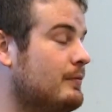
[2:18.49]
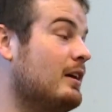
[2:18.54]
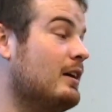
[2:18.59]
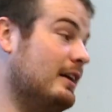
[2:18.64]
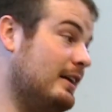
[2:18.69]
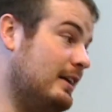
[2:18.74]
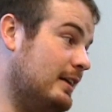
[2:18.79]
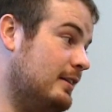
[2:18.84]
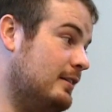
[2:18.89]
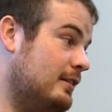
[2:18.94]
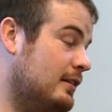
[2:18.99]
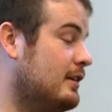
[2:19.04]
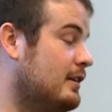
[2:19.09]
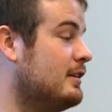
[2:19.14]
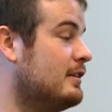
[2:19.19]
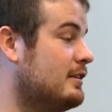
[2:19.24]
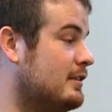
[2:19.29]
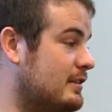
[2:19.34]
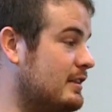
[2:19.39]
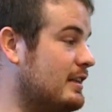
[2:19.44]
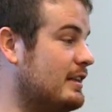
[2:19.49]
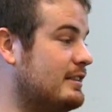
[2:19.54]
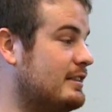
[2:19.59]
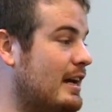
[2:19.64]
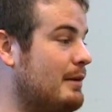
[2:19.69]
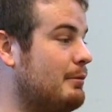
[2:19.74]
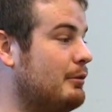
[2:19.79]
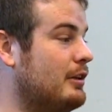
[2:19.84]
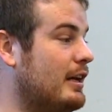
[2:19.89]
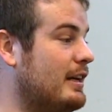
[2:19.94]
Again, see
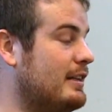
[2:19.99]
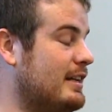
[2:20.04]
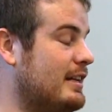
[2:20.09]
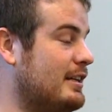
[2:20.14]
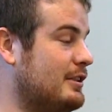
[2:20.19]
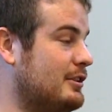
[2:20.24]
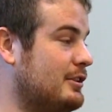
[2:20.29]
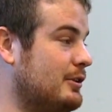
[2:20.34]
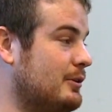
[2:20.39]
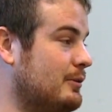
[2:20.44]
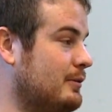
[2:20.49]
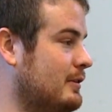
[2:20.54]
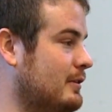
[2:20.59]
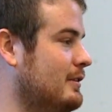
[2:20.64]
table 8-2.